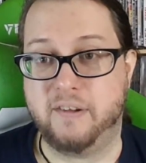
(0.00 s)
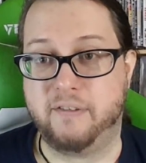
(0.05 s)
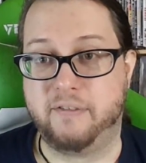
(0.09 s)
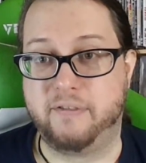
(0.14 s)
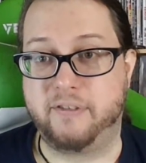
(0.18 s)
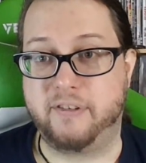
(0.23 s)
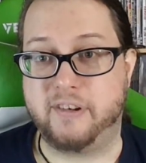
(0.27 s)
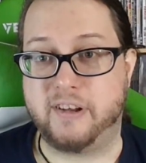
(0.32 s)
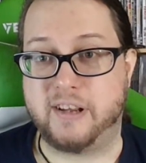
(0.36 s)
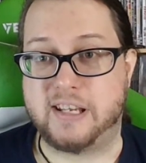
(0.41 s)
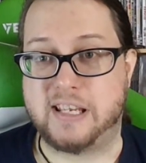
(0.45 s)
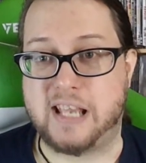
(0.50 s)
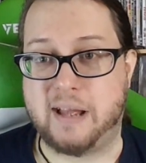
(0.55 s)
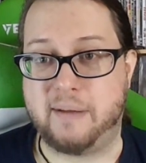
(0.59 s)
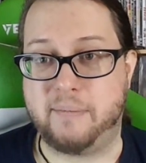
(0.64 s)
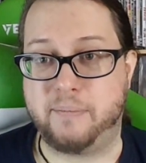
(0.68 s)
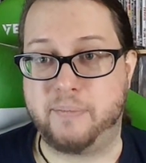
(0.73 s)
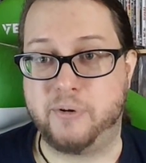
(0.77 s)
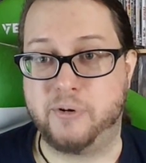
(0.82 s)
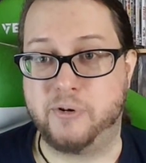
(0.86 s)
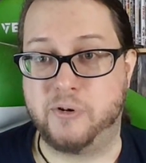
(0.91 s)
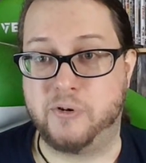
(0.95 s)
For
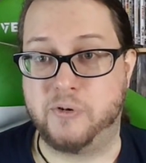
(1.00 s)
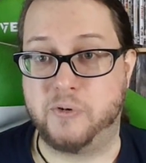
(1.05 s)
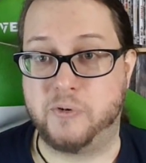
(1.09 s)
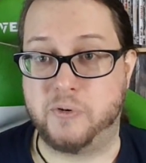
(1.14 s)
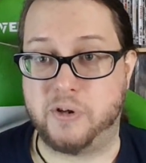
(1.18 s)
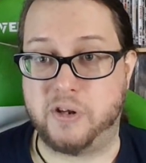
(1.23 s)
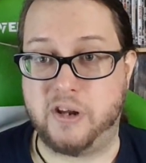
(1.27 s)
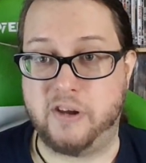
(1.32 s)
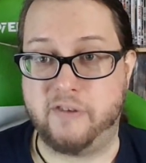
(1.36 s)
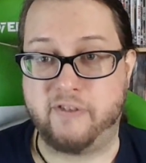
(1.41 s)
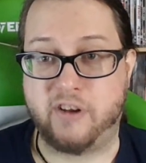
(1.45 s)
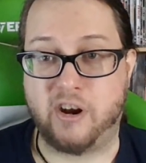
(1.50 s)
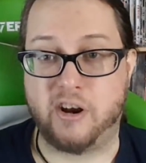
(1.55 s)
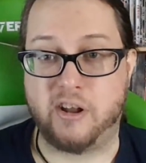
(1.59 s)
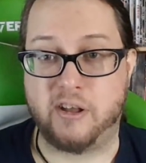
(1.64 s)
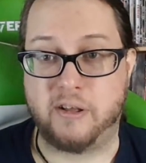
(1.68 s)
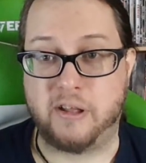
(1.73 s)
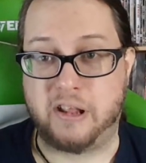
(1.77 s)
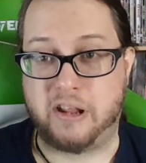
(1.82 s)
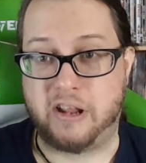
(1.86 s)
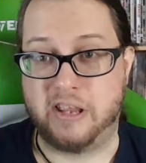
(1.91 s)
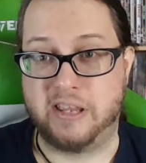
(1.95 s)
example, you've got
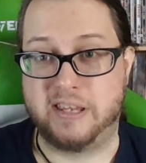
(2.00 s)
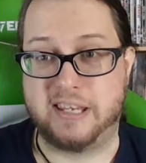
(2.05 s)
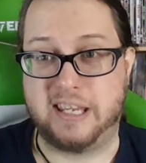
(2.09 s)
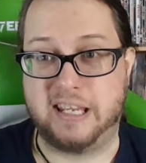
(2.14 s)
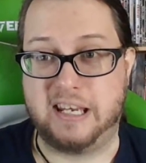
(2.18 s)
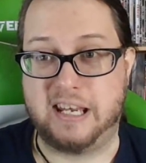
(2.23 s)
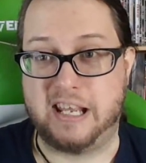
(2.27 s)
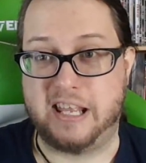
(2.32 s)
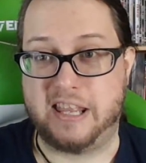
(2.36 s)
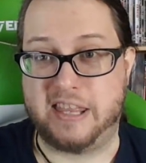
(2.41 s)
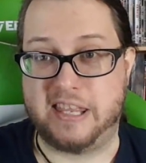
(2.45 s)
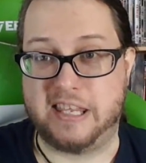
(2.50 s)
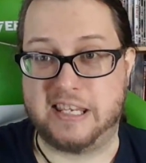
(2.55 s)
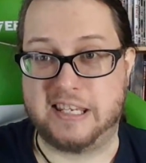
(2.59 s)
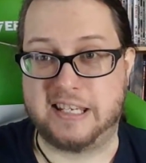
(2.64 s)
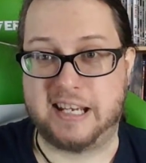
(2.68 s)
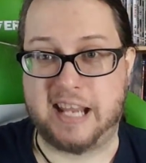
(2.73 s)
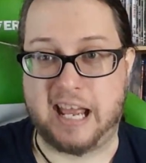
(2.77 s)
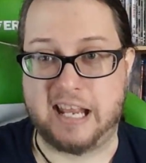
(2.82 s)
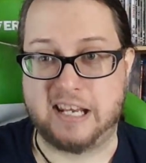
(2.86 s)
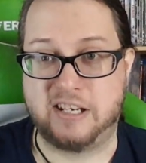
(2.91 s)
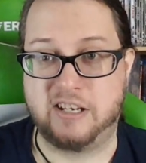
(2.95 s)
to consider the
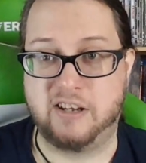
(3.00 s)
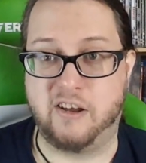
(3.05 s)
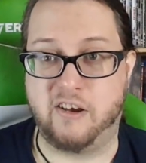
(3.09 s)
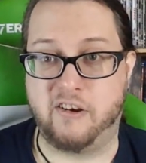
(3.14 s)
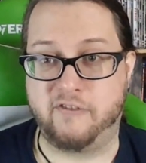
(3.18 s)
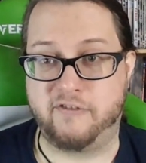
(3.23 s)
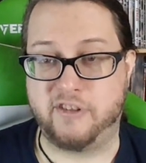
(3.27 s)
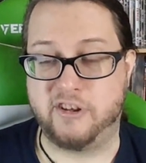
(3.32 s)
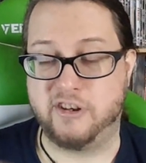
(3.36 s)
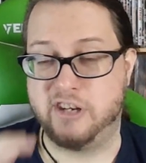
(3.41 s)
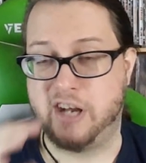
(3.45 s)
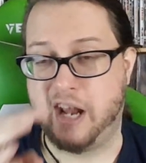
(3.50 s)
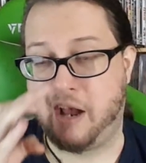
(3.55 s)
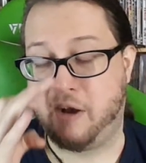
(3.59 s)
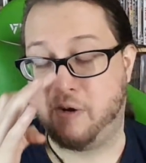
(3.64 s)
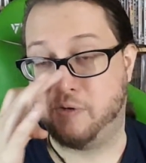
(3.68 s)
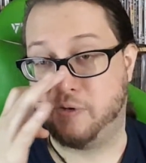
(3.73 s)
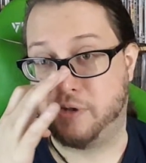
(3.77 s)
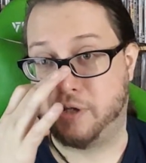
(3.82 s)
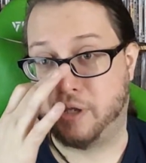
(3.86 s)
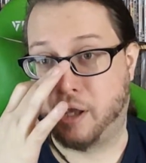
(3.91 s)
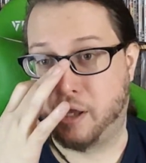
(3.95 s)
scatter of the
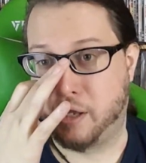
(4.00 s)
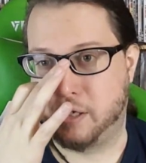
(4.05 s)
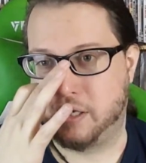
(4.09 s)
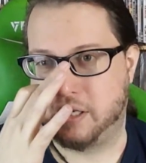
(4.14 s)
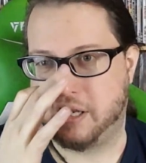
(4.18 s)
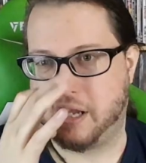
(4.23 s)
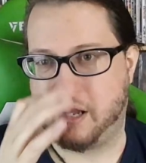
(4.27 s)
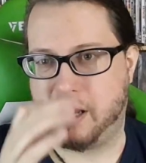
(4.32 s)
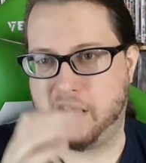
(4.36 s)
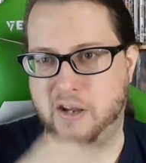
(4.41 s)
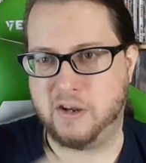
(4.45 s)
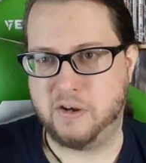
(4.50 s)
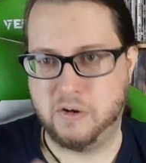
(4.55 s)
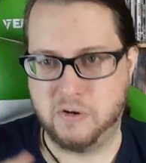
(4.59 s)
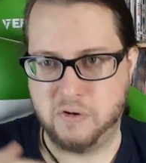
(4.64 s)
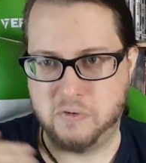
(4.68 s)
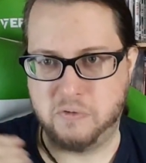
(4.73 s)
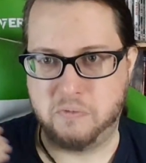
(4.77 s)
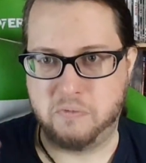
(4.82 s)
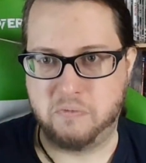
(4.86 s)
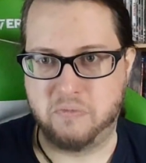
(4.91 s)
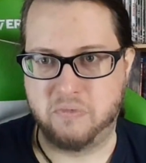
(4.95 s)
shells,
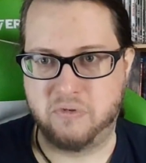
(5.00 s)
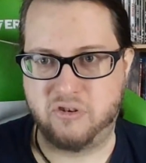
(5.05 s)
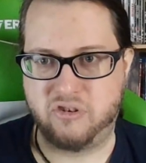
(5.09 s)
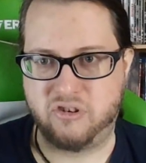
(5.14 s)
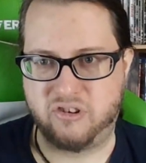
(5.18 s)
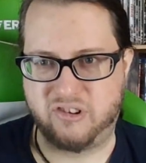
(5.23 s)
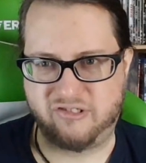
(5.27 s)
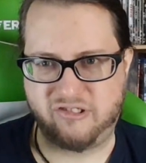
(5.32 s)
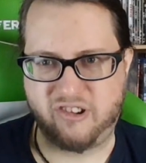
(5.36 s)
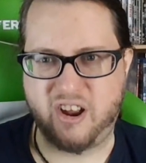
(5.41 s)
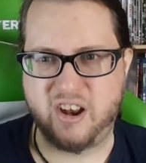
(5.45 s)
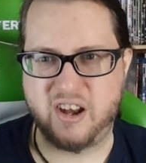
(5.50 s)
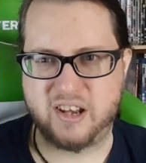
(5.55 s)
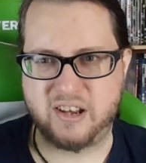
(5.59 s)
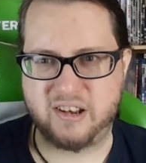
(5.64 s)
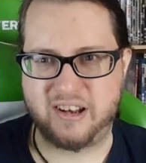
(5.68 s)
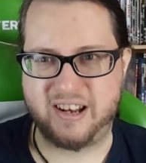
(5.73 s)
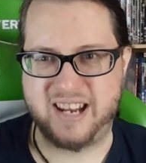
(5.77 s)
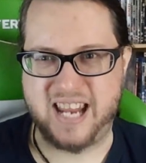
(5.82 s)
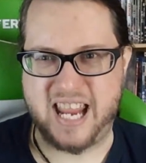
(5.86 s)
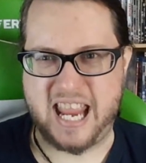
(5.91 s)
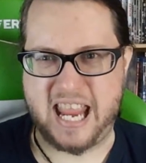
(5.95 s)
so try and
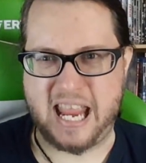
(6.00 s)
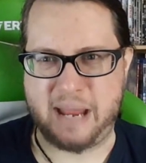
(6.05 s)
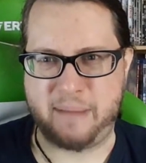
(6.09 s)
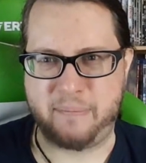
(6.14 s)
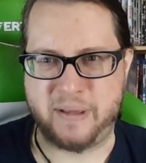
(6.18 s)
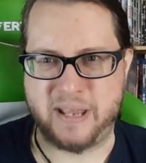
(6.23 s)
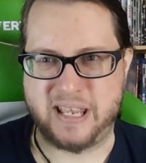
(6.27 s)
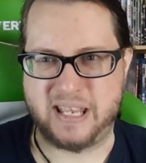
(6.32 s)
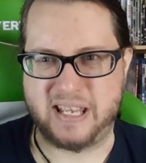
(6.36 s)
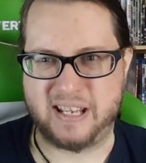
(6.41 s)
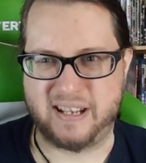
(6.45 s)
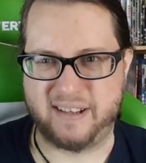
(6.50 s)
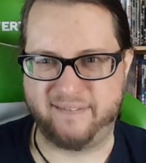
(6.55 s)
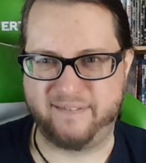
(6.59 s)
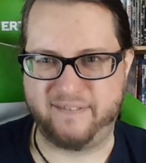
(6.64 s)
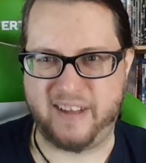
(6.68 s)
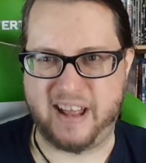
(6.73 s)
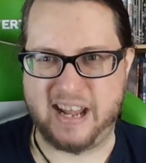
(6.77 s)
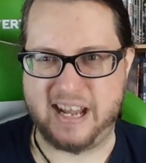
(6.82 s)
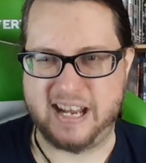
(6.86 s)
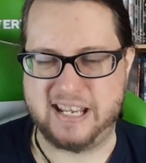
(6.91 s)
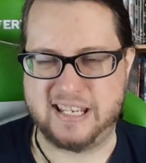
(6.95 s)
keep it
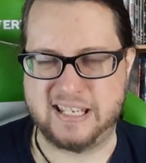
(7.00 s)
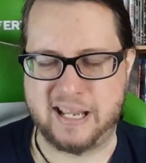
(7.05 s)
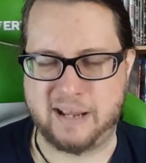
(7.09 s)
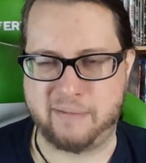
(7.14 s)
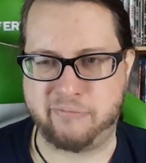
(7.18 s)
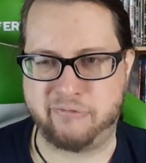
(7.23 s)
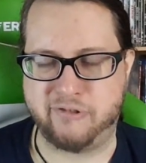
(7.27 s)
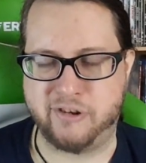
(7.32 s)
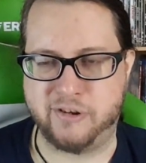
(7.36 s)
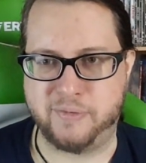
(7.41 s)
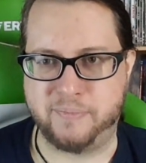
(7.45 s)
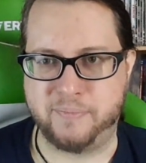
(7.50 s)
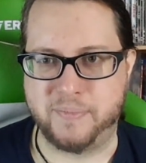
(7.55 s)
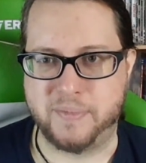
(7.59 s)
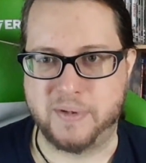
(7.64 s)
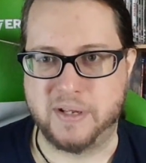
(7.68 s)
fairly separate.